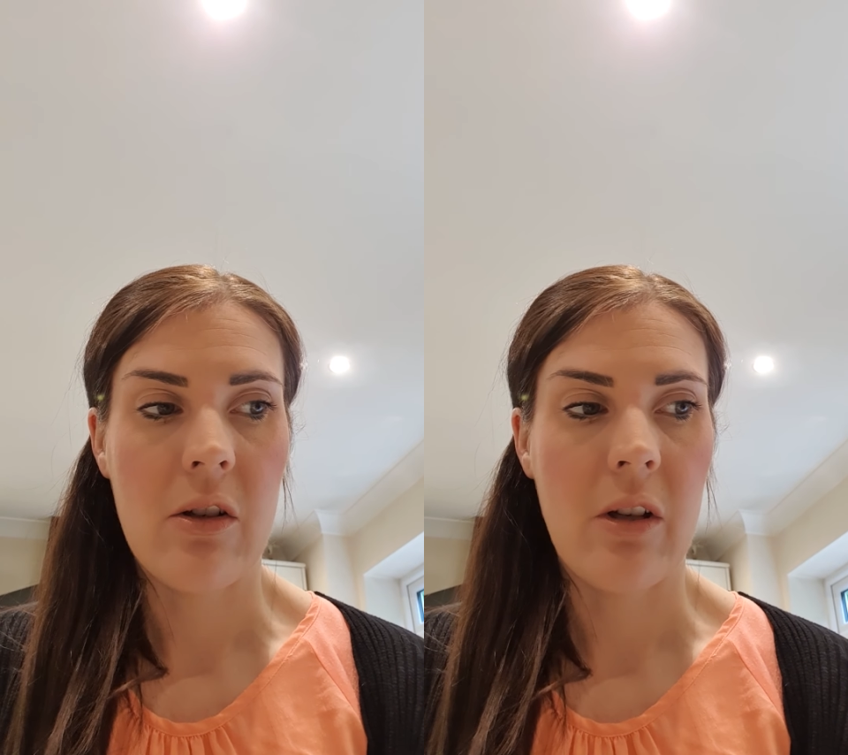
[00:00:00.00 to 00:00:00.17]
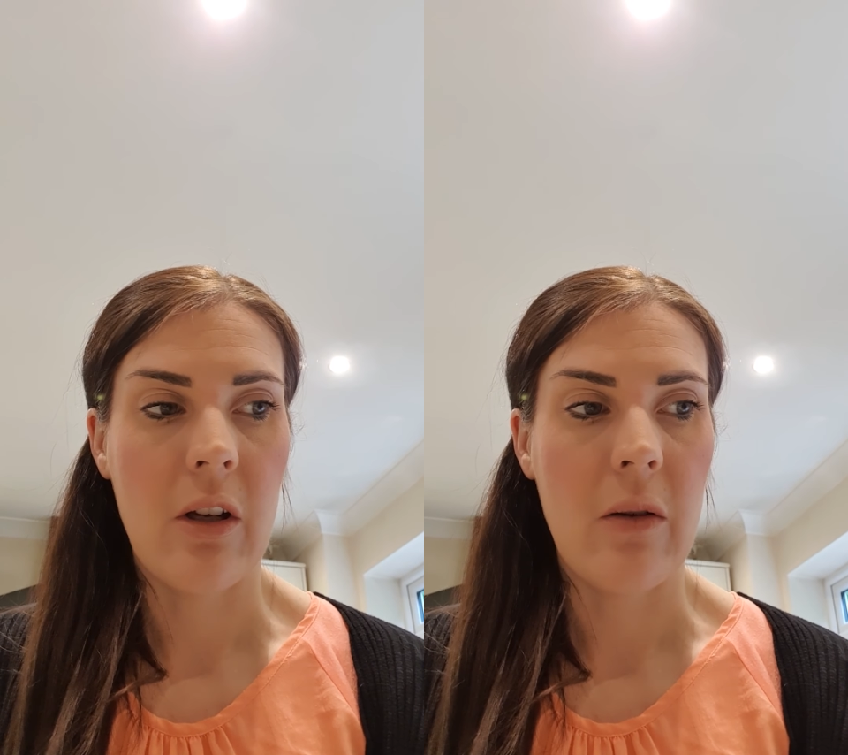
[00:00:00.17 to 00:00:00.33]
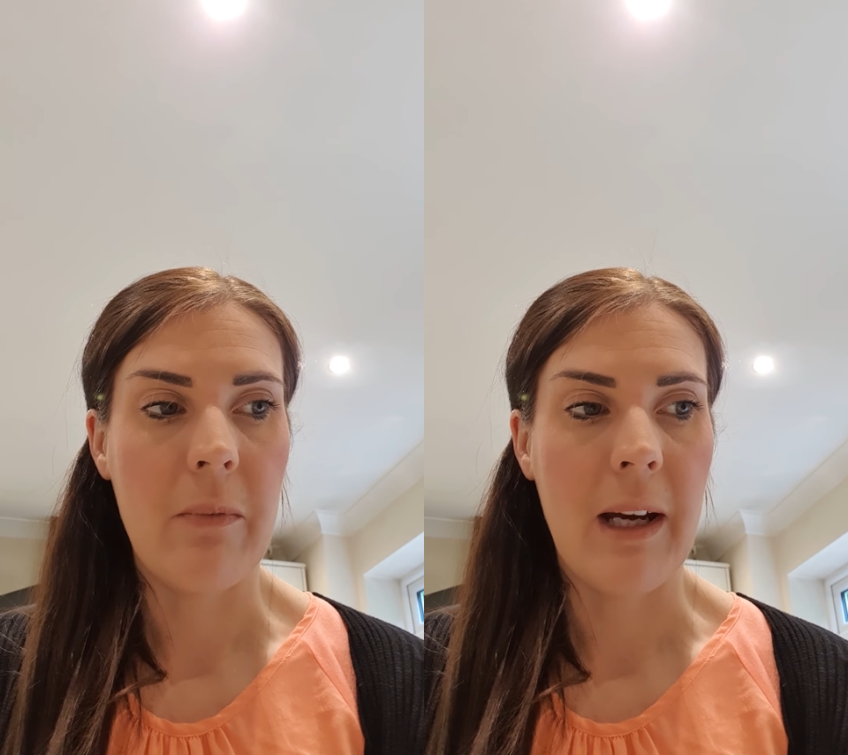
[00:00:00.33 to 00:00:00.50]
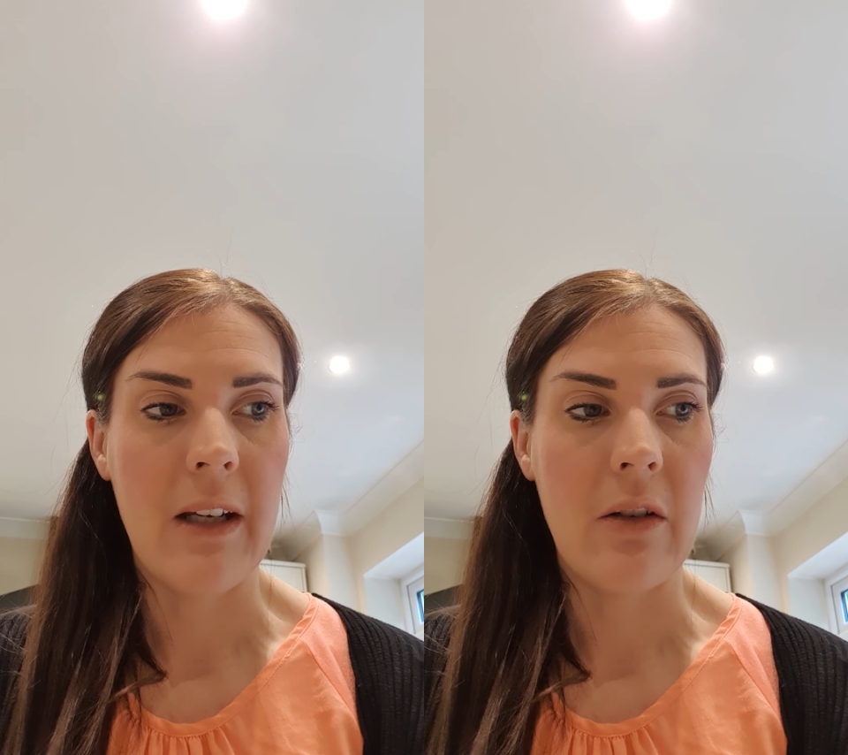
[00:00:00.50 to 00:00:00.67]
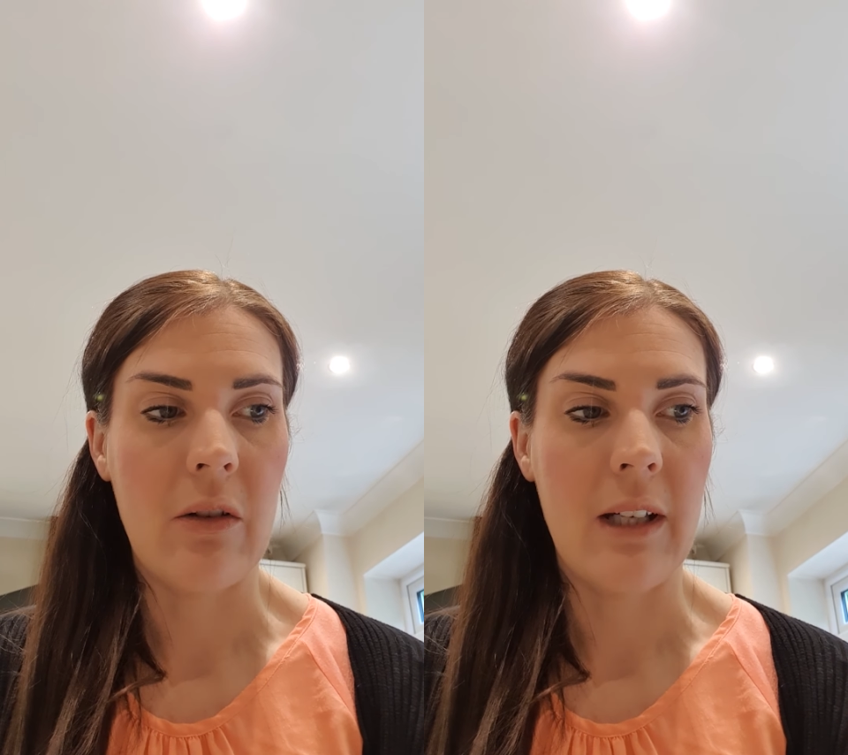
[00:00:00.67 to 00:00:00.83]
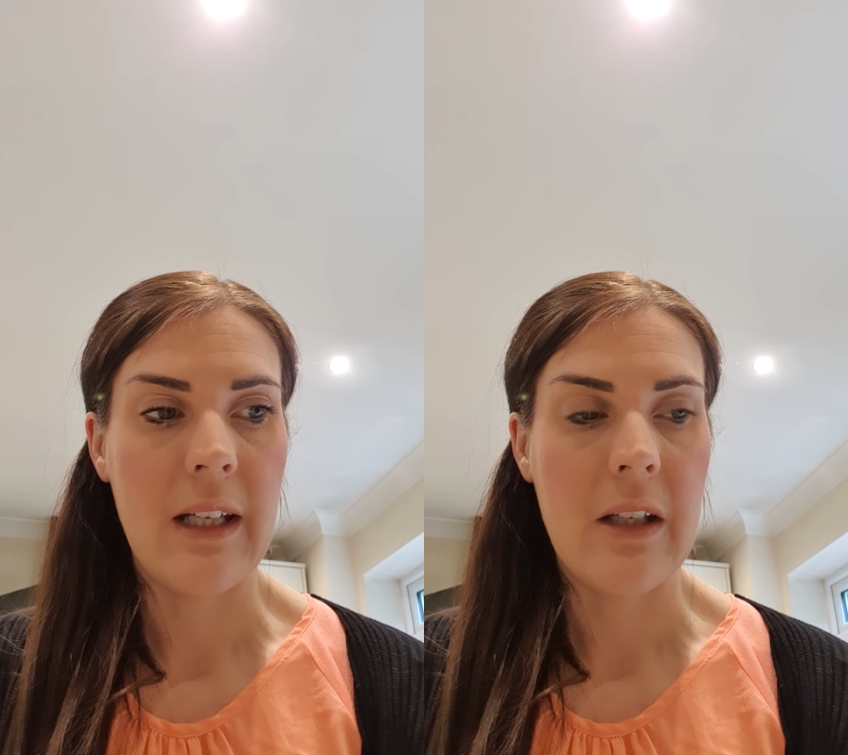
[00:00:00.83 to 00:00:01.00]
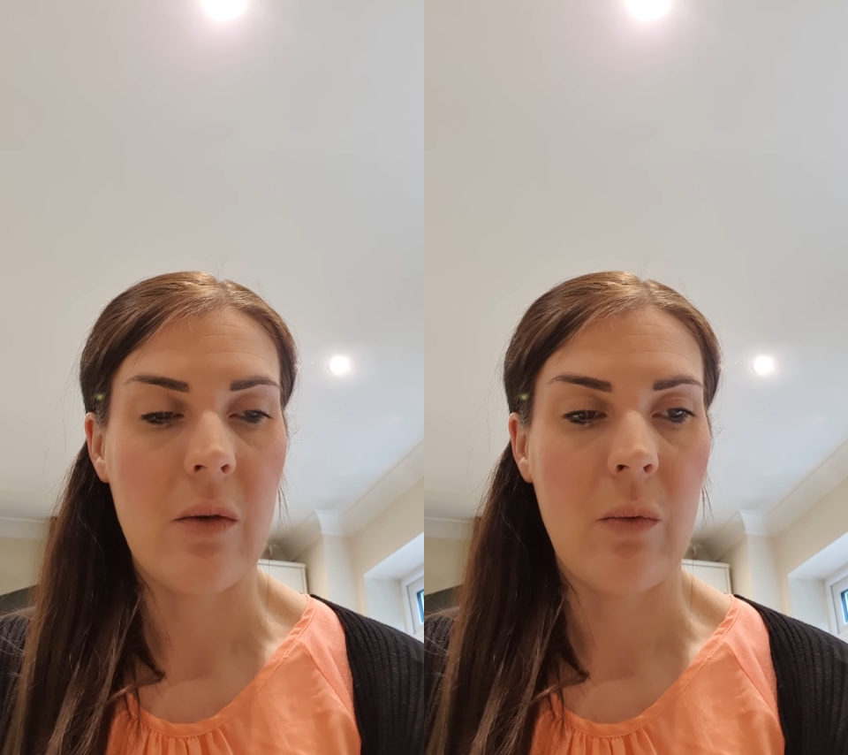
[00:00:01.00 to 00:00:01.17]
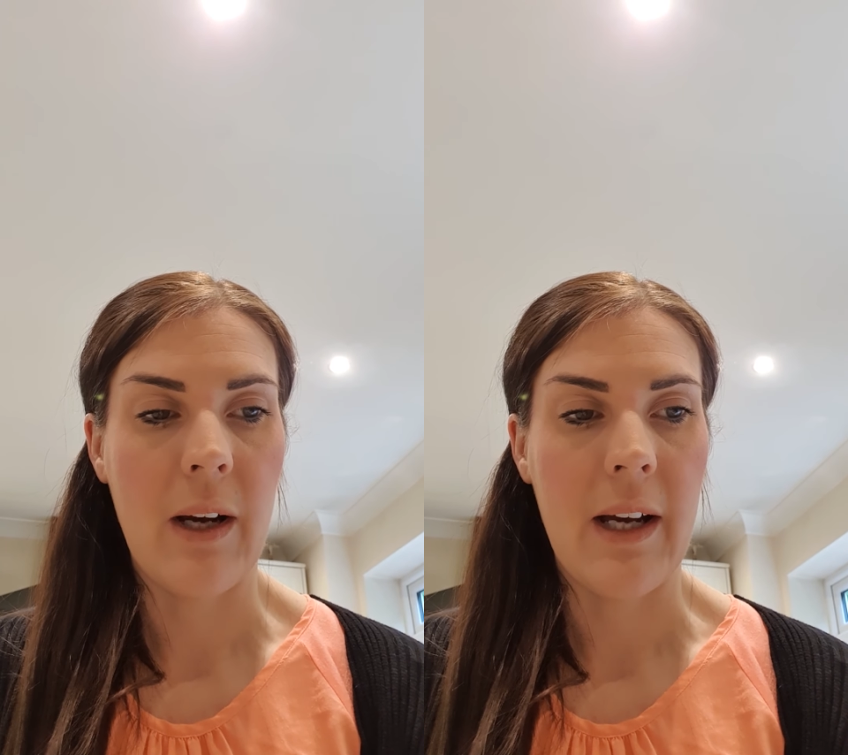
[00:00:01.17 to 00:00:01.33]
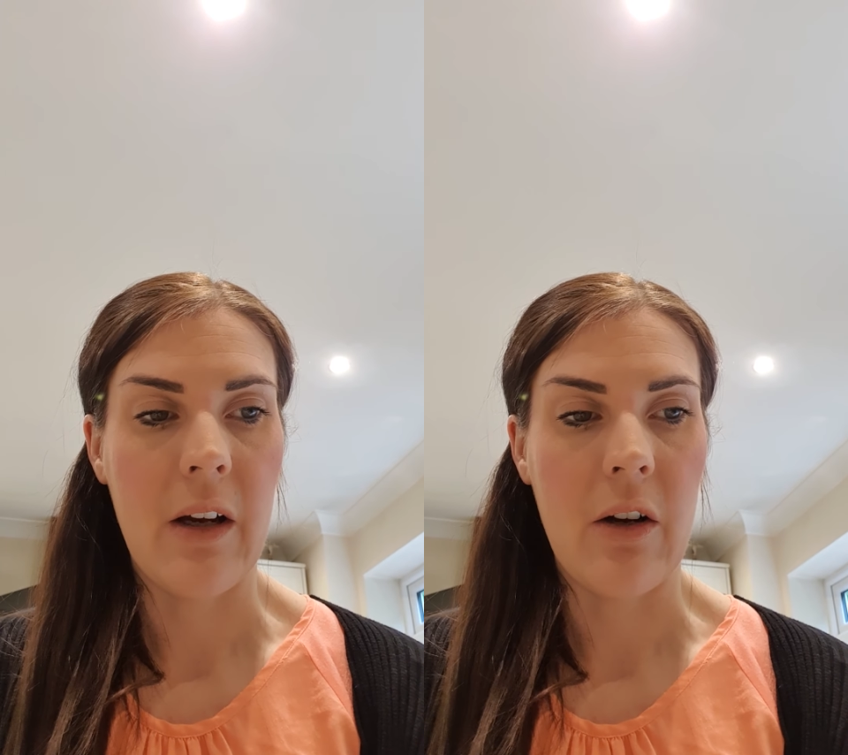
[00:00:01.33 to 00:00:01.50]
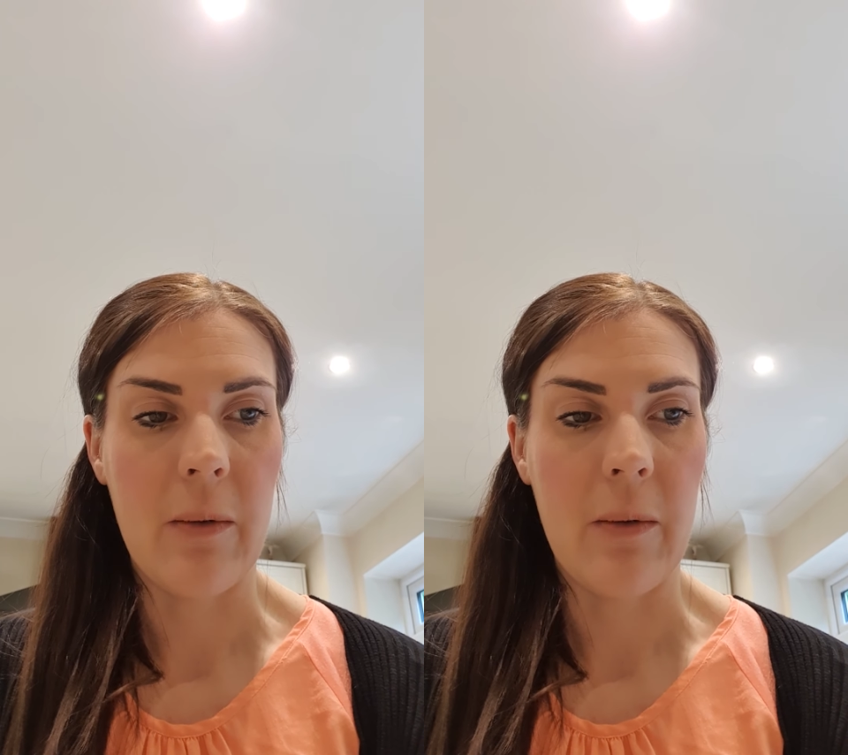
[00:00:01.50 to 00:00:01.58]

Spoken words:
so you may not need to wear